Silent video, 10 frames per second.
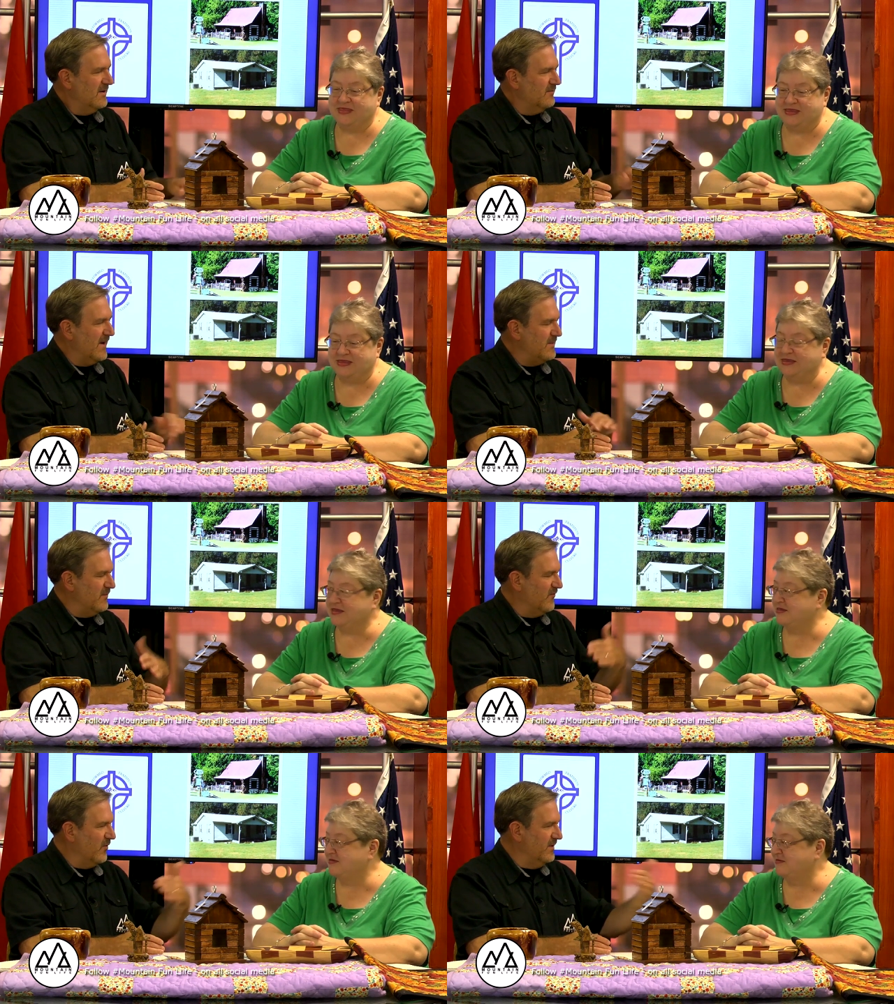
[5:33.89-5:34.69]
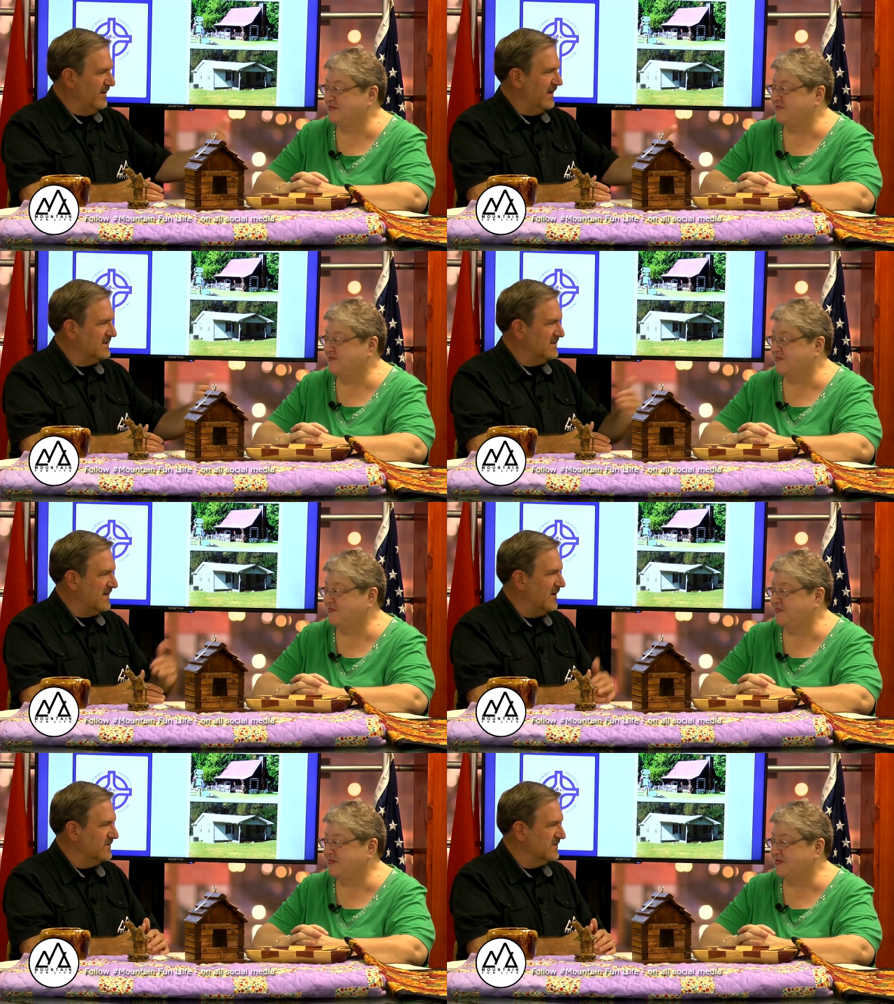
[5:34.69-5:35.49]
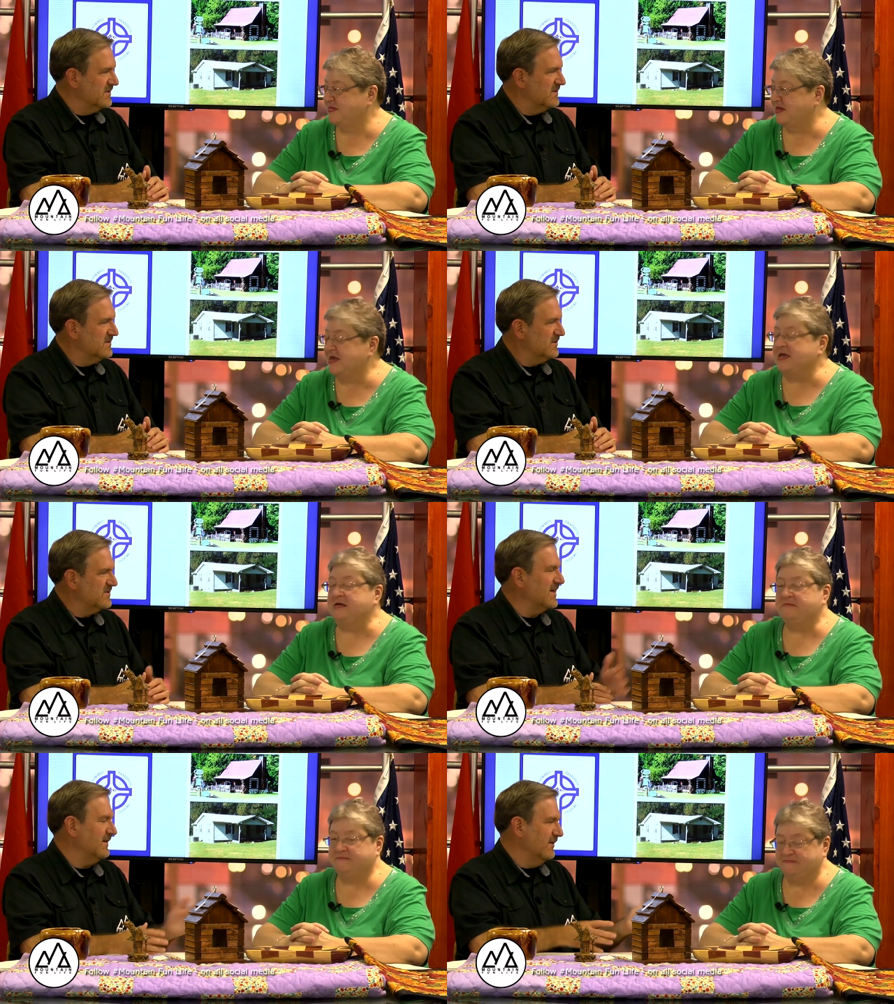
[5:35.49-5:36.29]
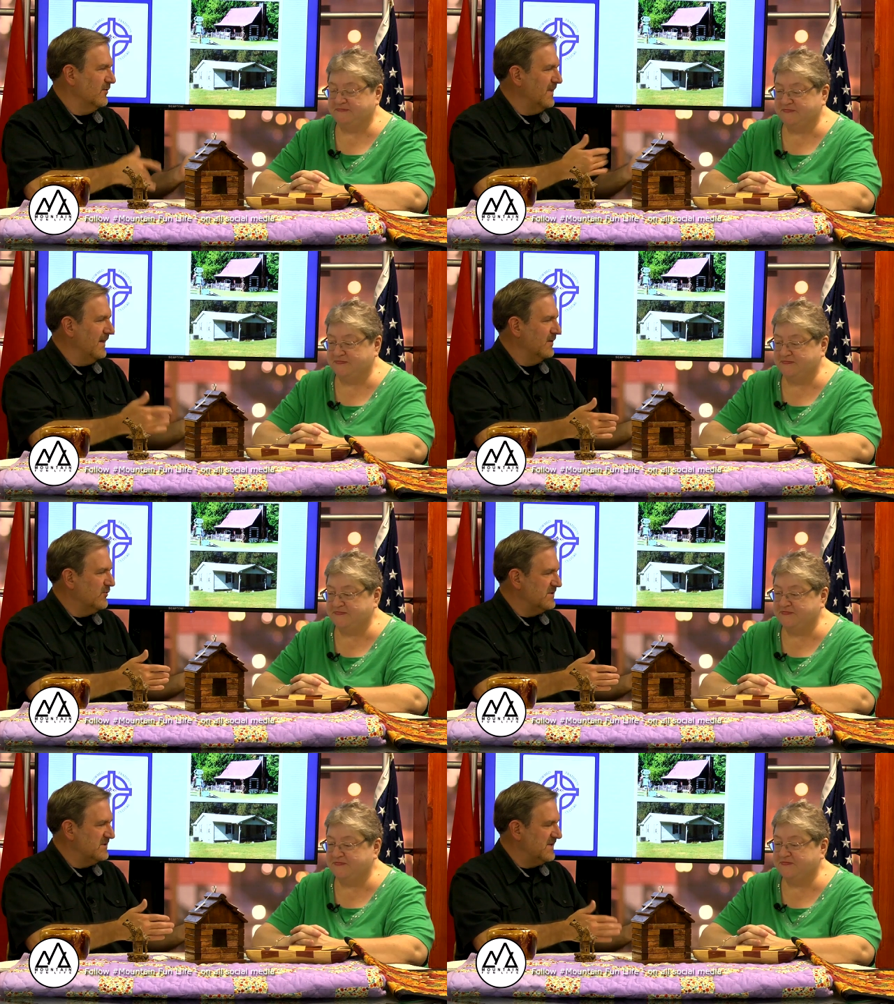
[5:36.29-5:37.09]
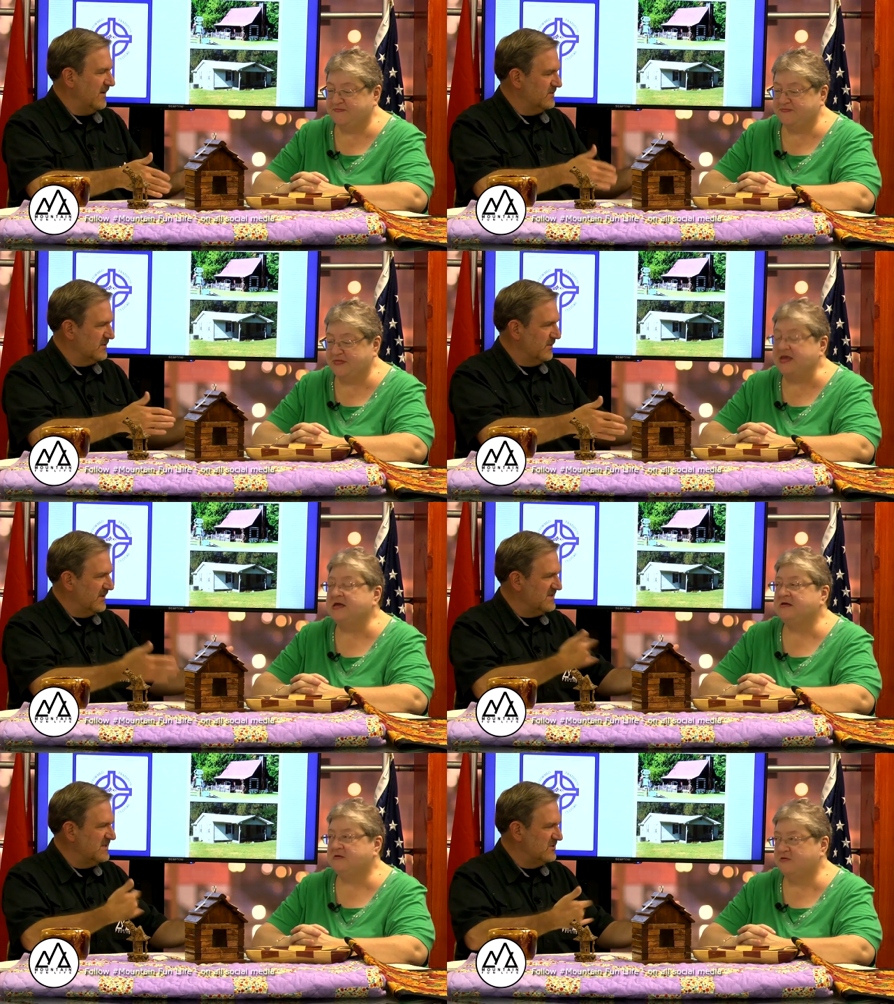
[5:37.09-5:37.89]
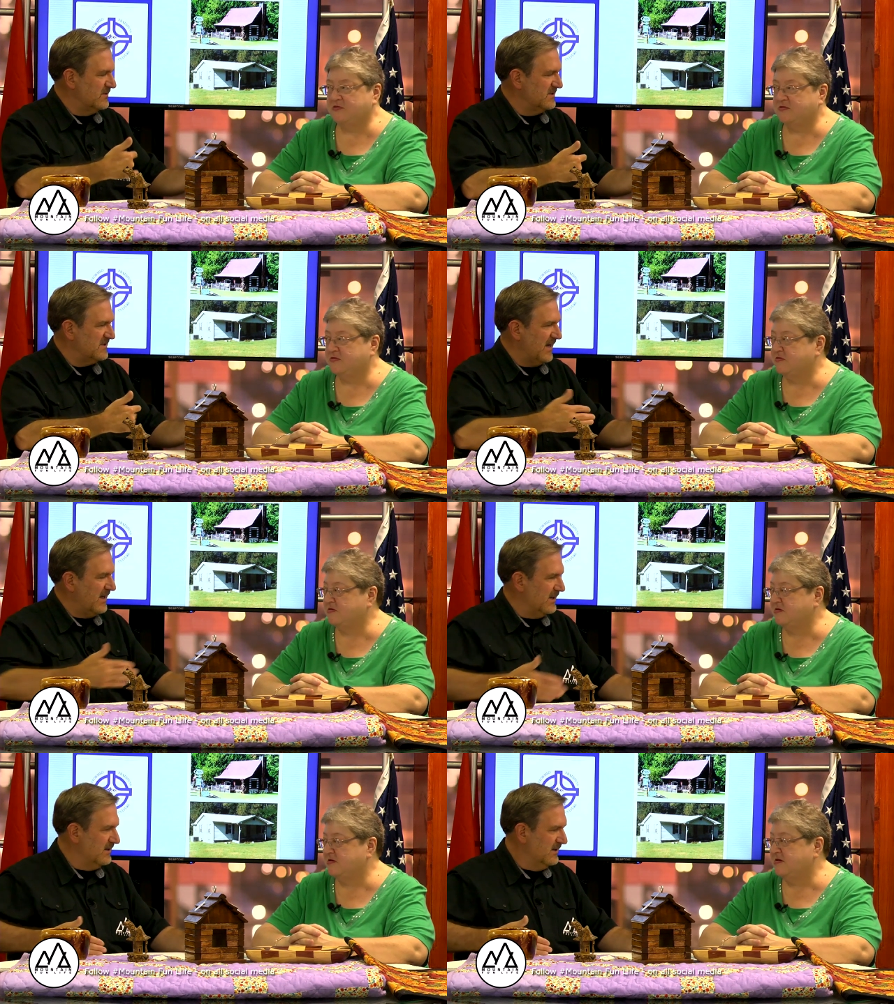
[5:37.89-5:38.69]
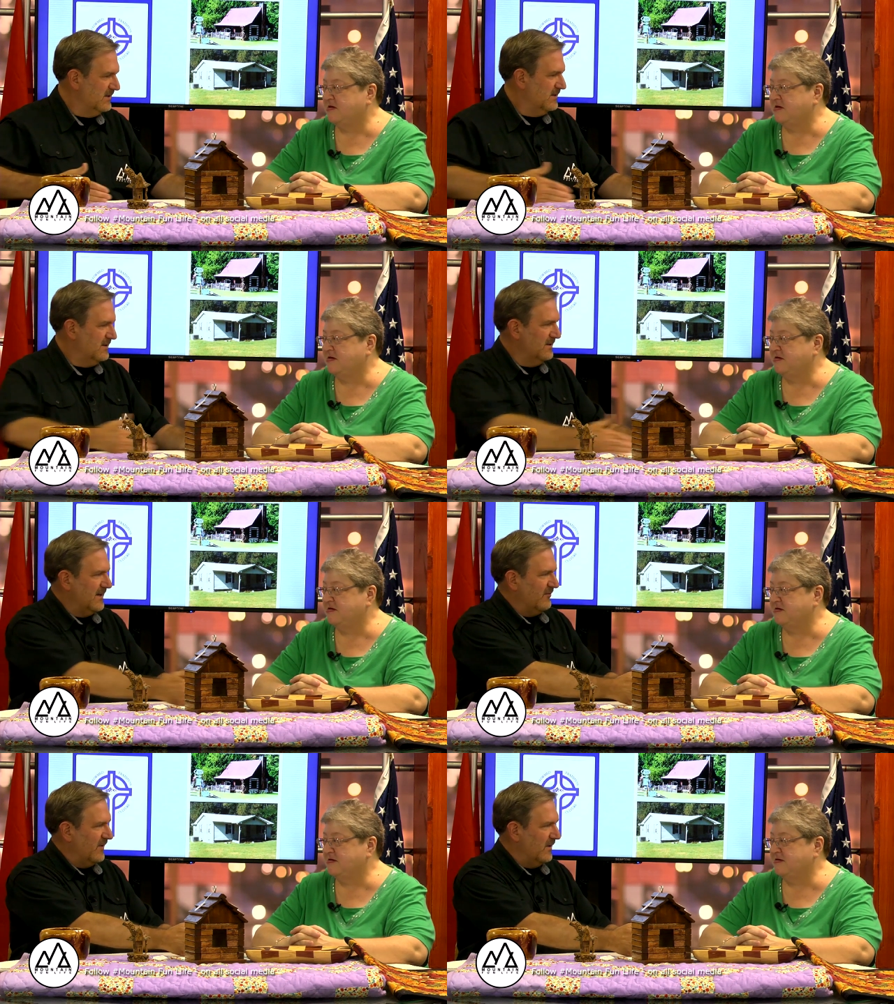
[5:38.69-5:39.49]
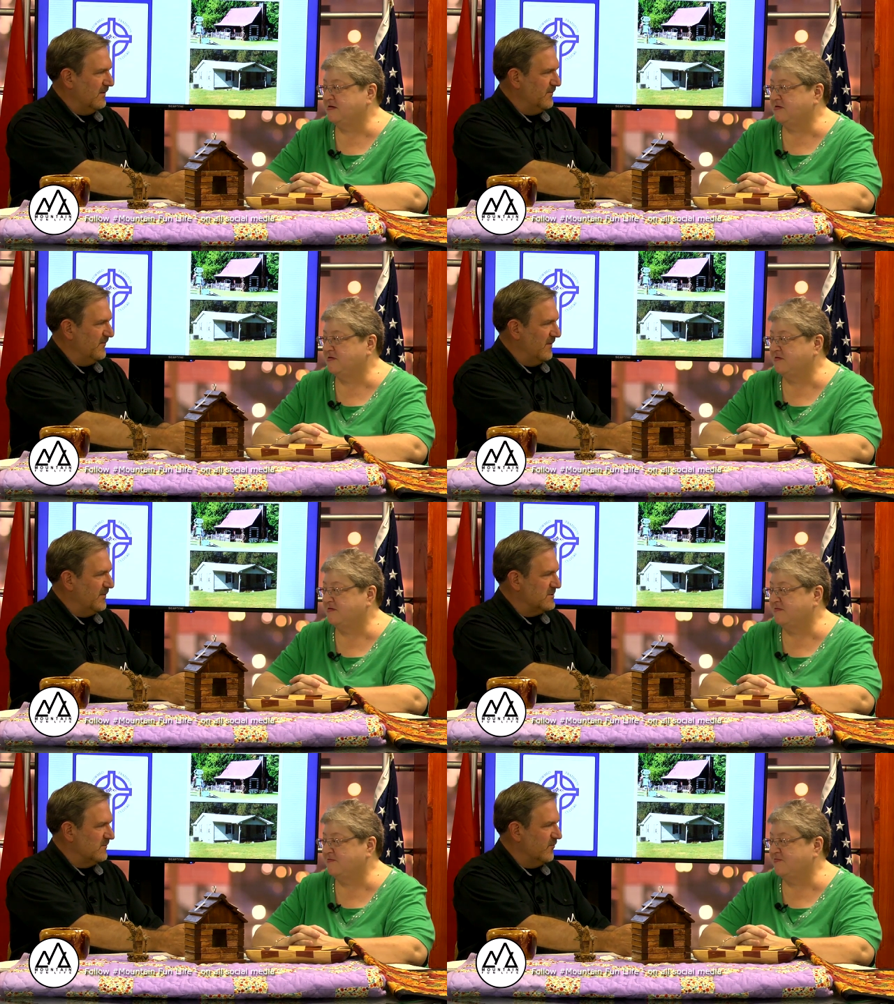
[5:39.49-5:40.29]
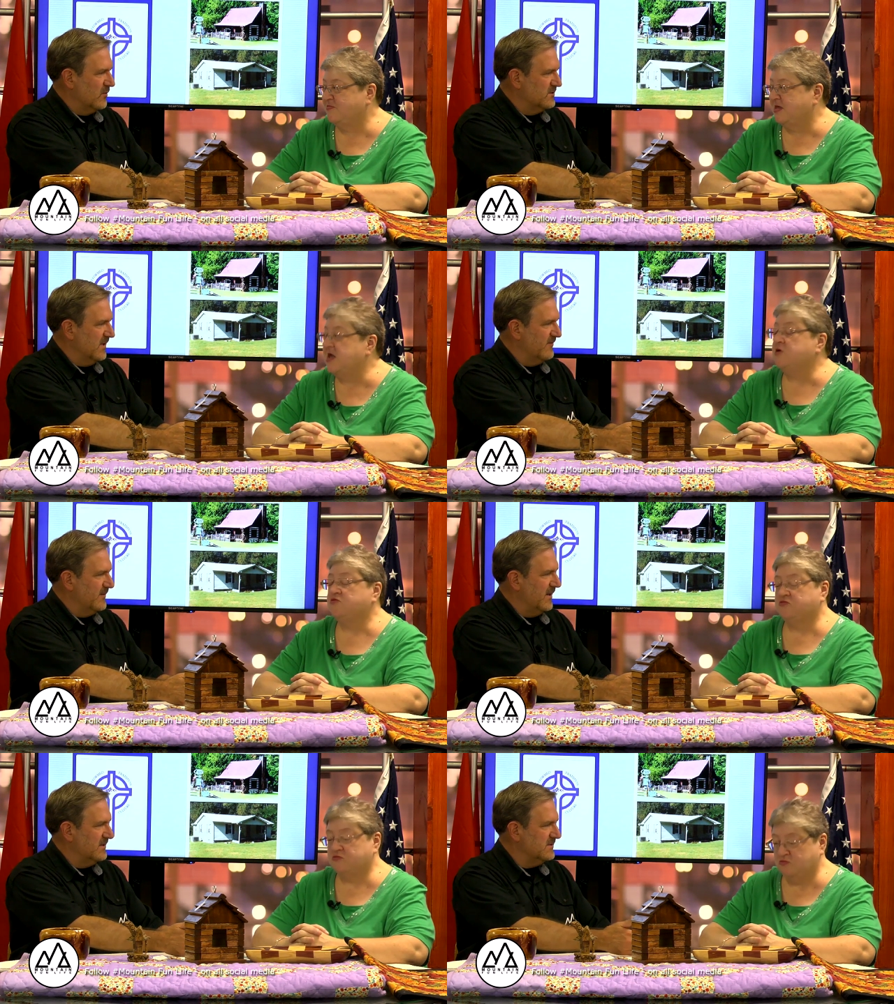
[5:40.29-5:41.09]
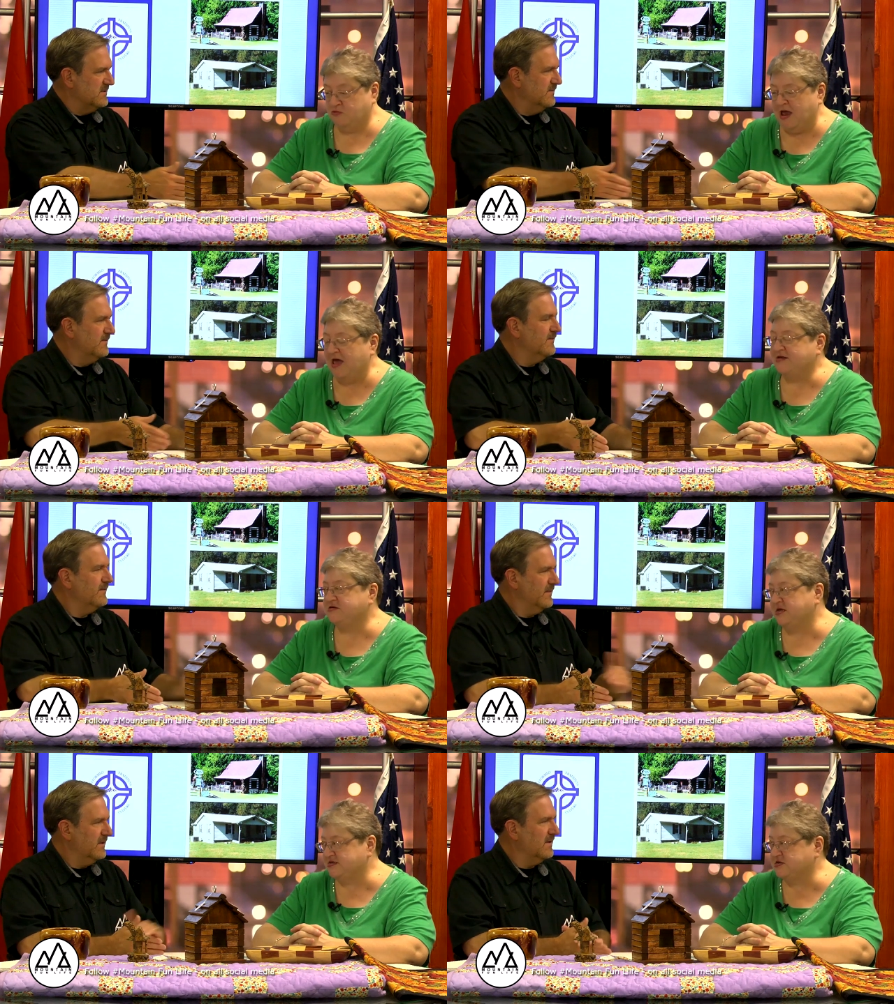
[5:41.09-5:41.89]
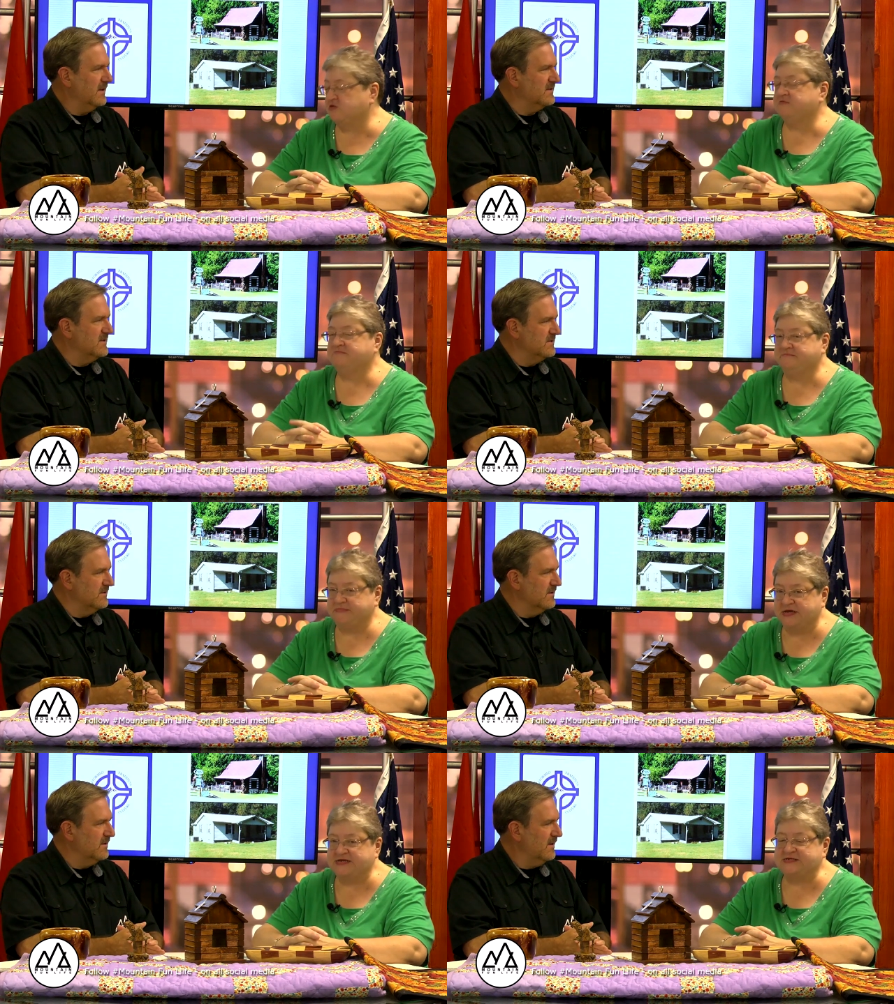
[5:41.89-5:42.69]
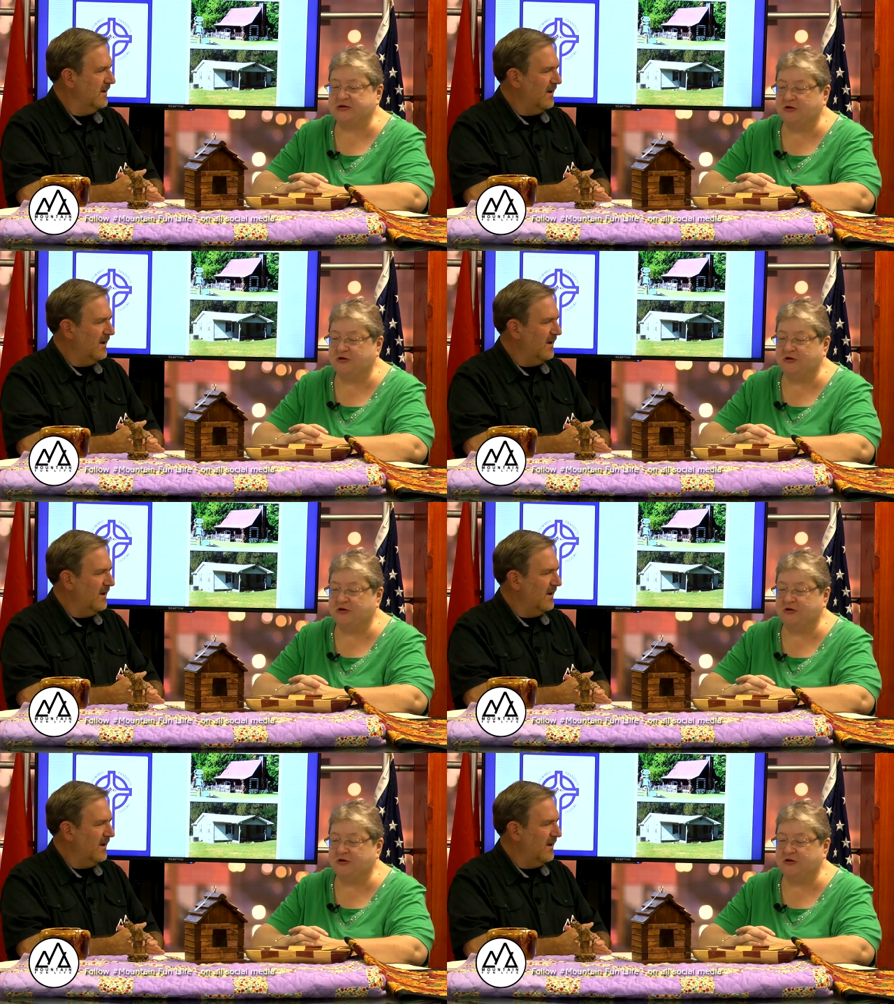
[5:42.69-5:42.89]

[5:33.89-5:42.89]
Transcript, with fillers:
Speaker 1: Right before you get to Townsend. So technically your mailing address is Townsend, but it's easier to say get there from Pigeon Forge 11 miles. Right, yes, sir. It's easier. Yes.